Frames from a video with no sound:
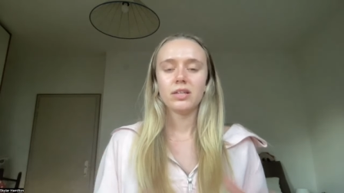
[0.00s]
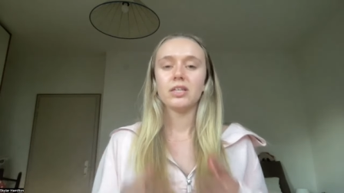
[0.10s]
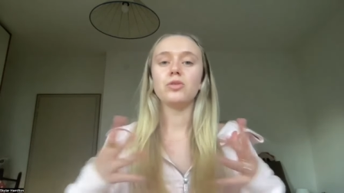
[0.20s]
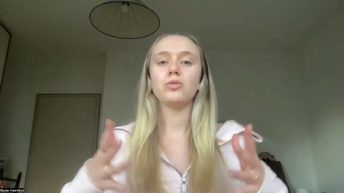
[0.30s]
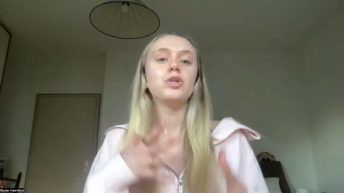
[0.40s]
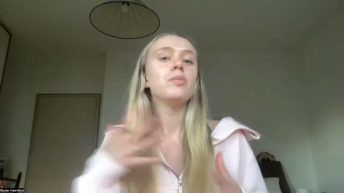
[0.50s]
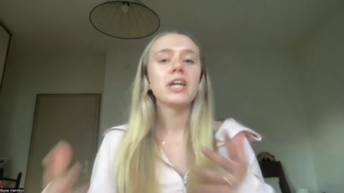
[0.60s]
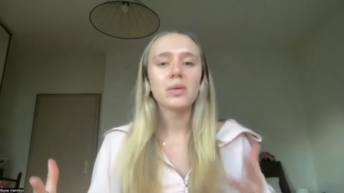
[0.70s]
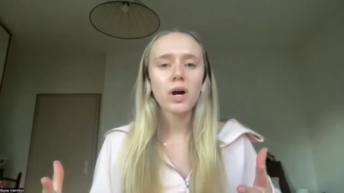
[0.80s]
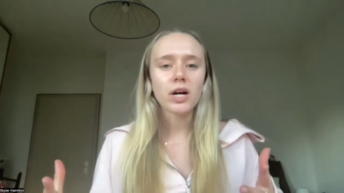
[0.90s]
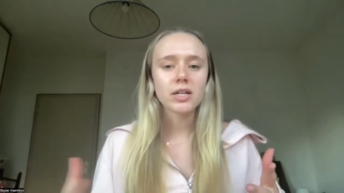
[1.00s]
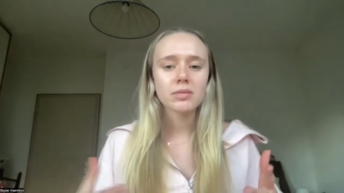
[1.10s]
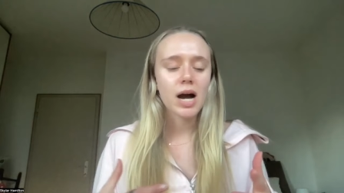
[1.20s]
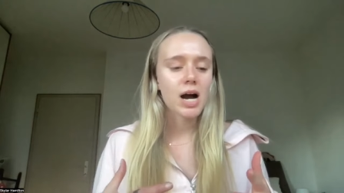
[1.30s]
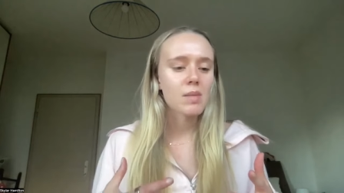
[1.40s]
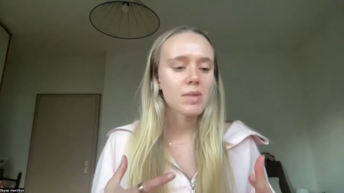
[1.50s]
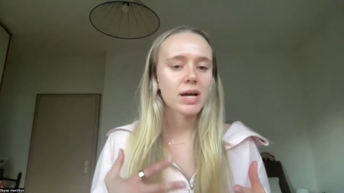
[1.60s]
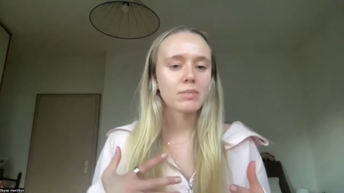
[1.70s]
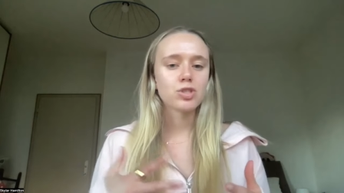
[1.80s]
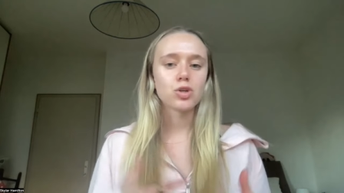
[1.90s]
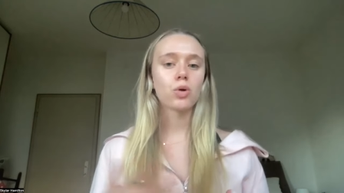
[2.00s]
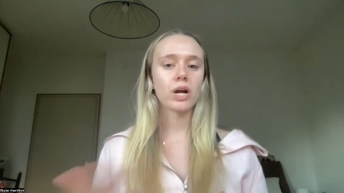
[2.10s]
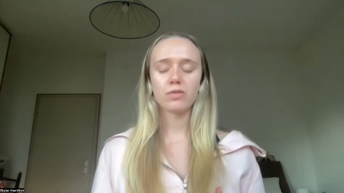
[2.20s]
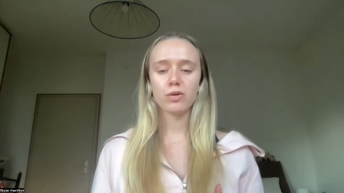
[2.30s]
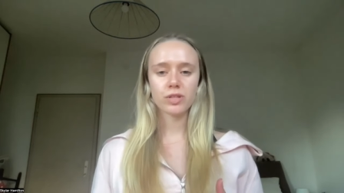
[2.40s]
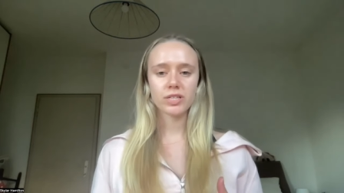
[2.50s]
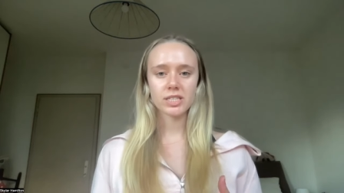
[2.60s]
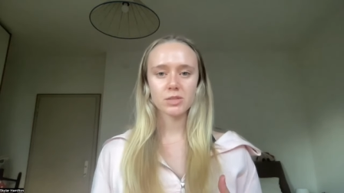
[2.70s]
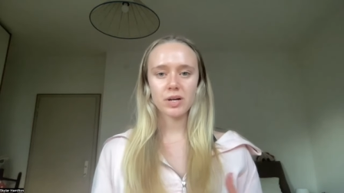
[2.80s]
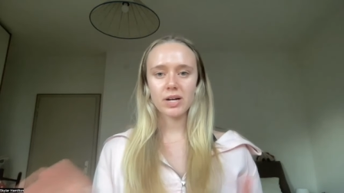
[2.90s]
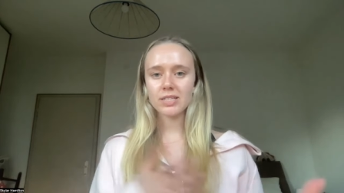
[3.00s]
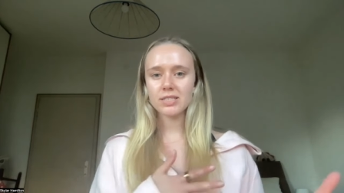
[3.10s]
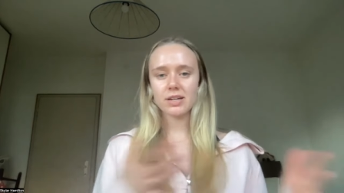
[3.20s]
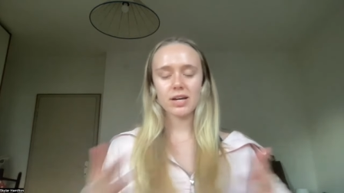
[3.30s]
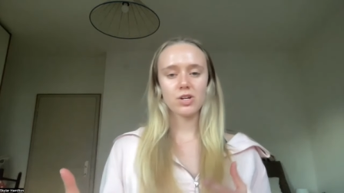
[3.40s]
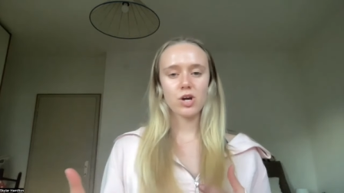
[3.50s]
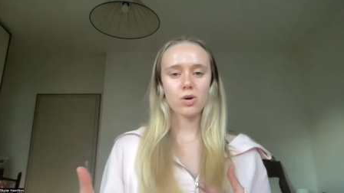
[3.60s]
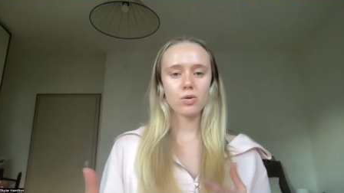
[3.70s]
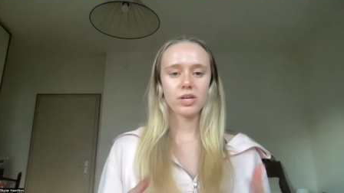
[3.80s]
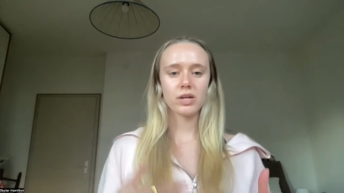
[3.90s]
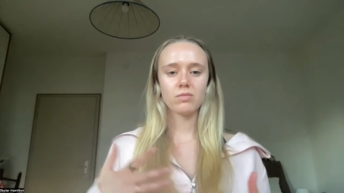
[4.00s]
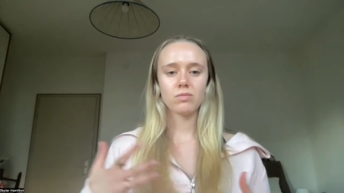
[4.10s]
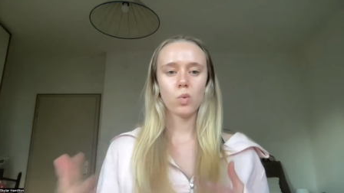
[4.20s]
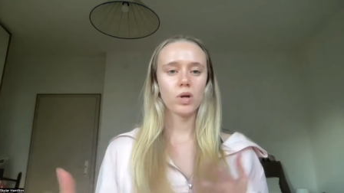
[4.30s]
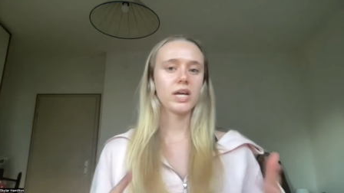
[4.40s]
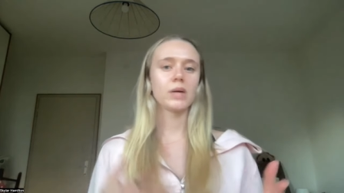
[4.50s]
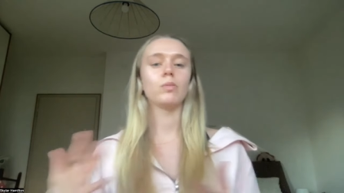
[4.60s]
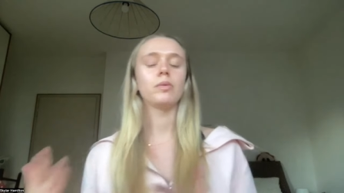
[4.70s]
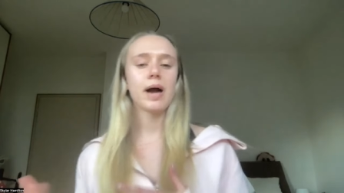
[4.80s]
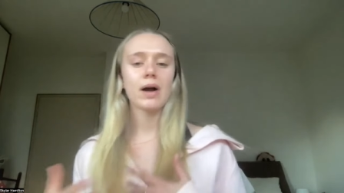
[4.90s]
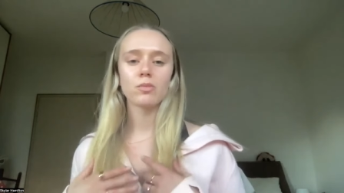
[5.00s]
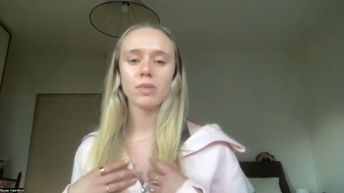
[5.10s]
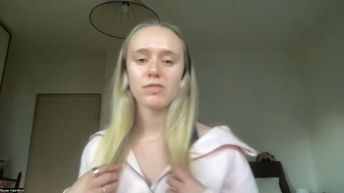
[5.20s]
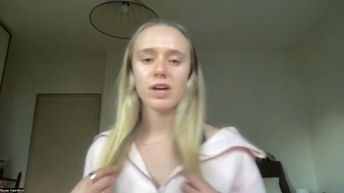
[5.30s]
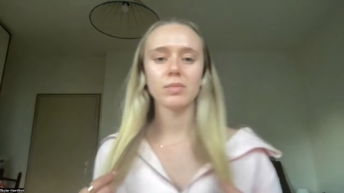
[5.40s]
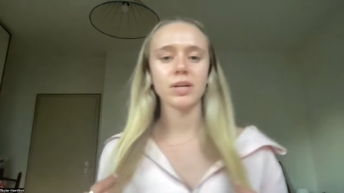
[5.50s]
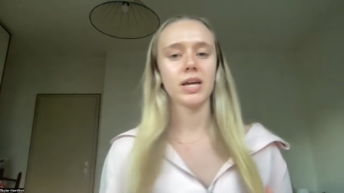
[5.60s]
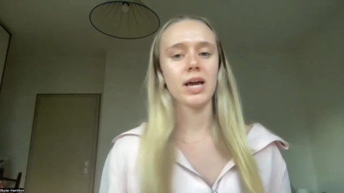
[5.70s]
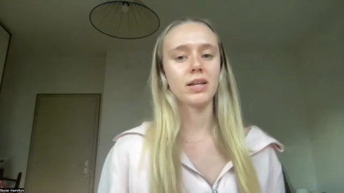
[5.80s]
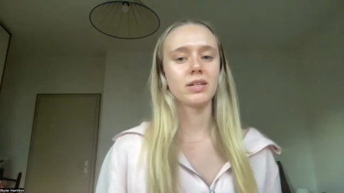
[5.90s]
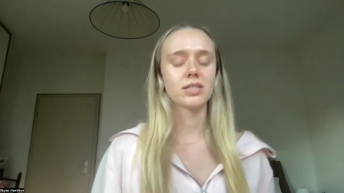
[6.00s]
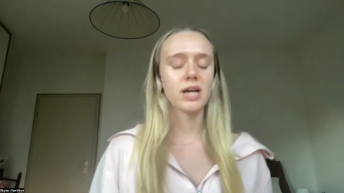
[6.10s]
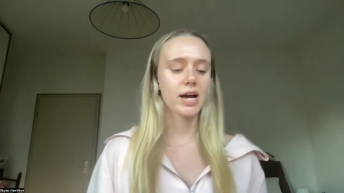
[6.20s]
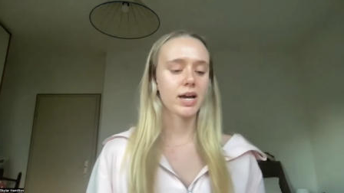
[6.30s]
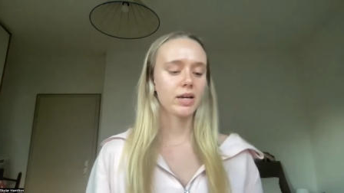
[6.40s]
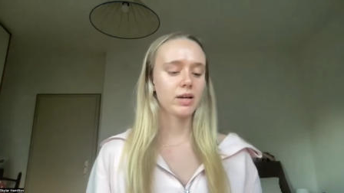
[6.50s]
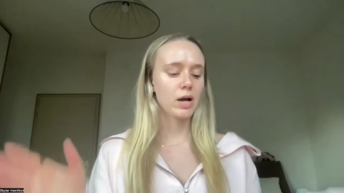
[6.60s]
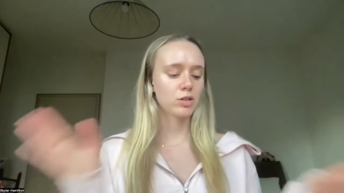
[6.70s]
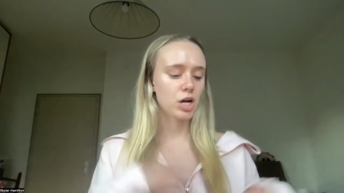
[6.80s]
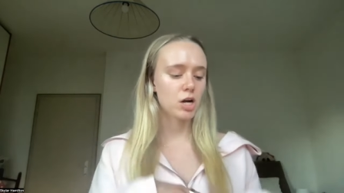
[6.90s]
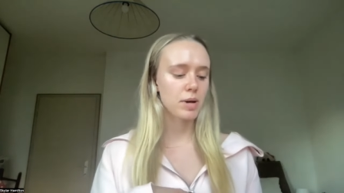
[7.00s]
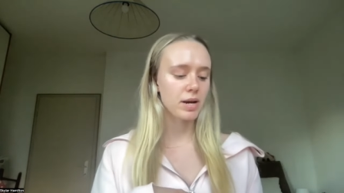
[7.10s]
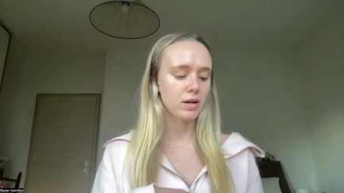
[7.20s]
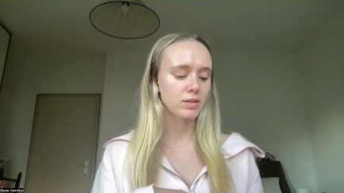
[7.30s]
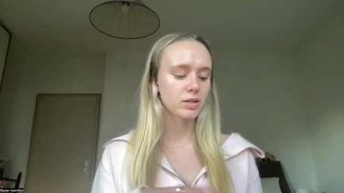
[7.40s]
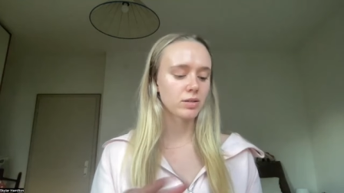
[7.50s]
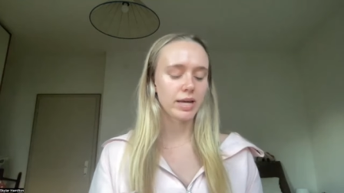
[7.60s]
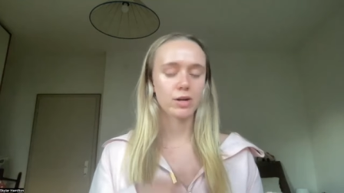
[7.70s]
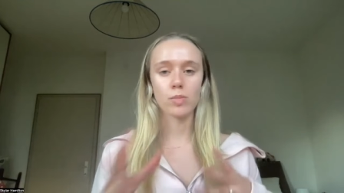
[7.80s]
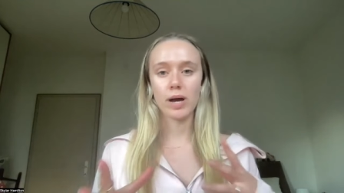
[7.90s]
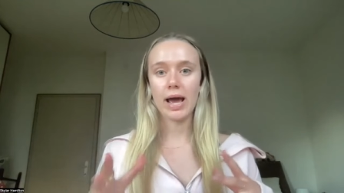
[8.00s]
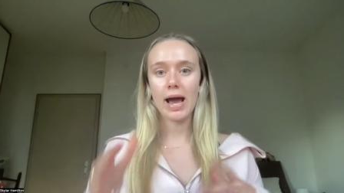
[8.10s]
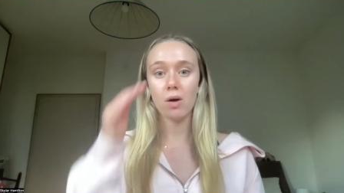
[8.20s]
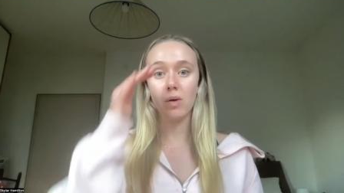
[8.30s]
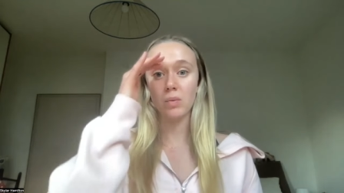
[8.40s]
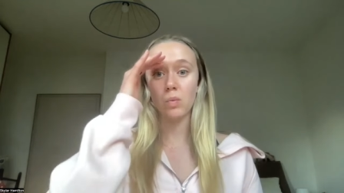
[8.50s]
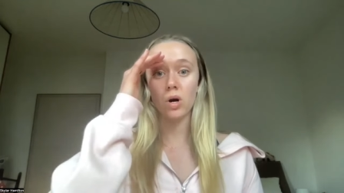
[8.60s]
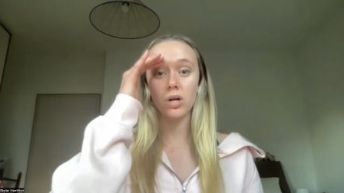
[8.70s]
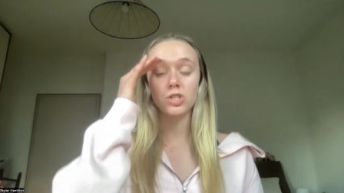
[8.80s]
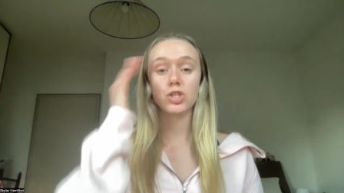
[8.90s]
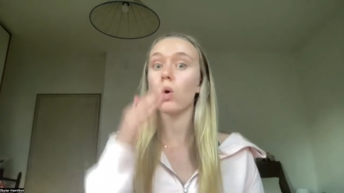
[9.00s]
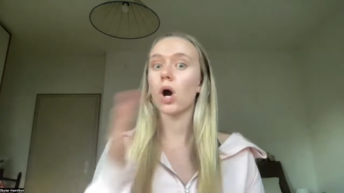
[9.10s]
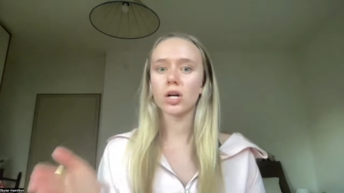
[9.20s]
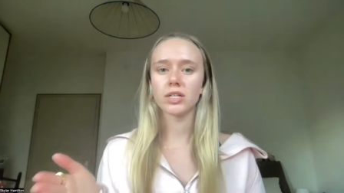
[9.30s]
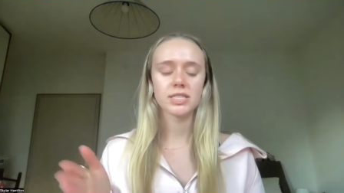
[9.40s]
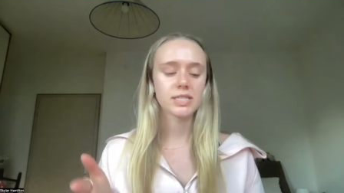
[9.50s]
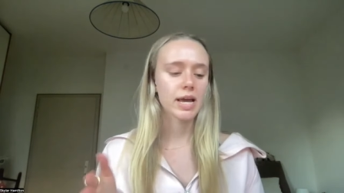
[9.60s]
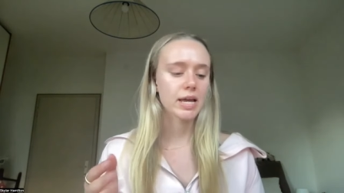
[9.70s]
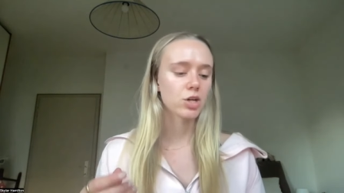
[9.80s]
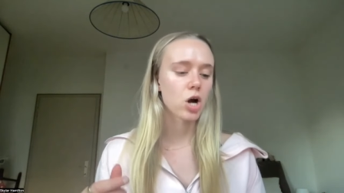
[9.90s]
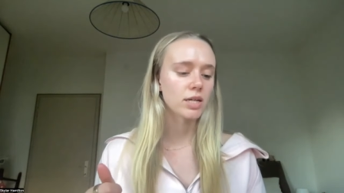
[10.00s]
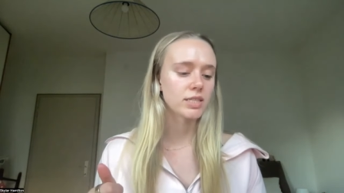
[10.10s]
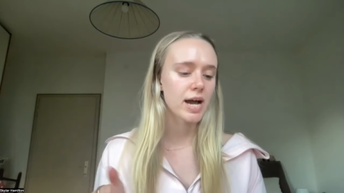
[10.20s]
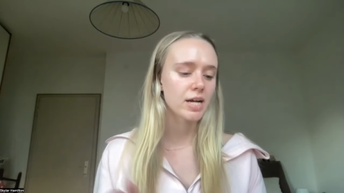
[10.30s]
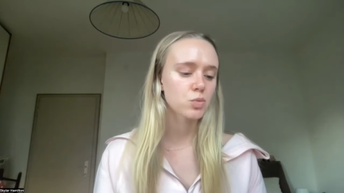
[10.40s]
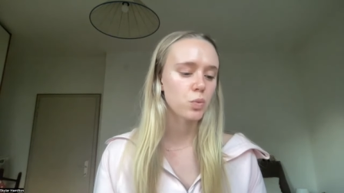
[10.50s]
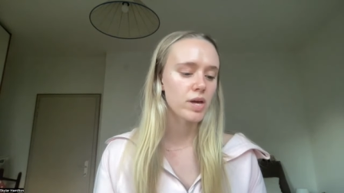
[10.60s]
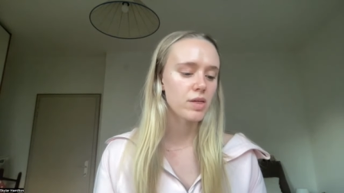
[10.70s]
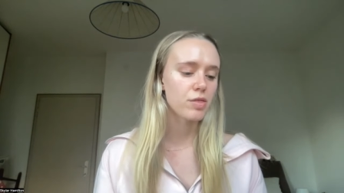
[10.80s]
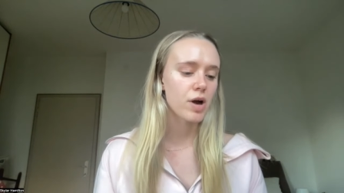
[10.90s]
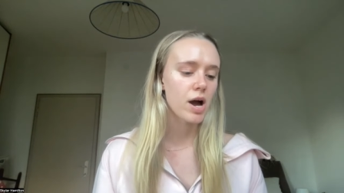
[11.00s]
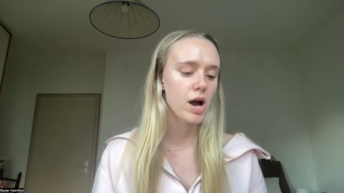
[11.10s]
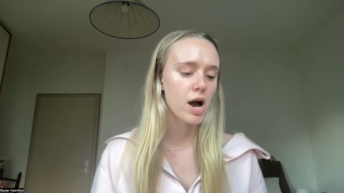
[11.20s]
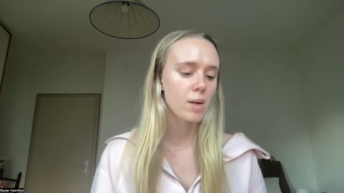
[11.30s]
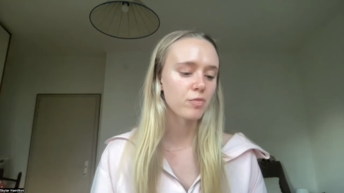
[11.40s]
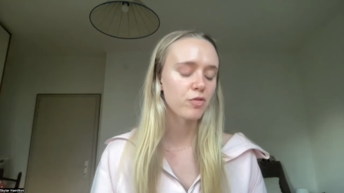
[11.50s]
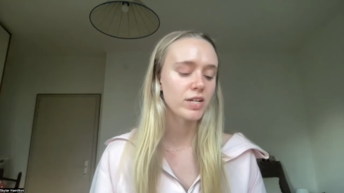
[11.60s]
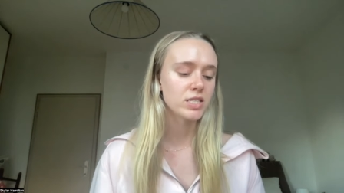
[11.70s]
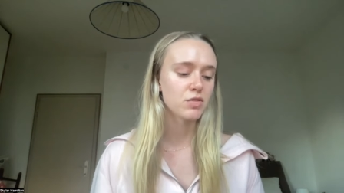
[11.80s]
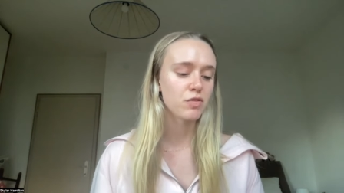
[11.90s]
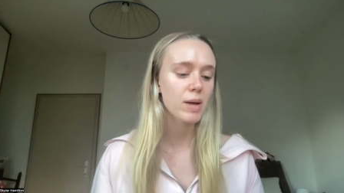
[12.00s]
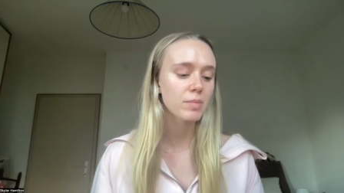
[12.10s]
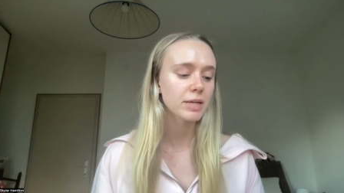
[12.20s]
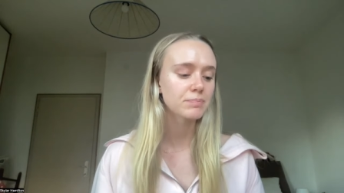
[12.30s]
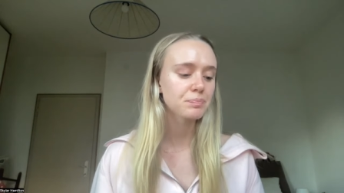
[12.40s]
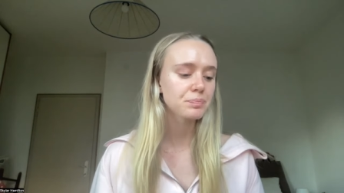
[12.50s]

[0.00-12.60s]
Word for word: you you make it work um, and i'm so grateful for this experience and i know that one day we'll be back with my family and i i'll talk about it a little later about how i work so hard to stay in contact with um, friends and family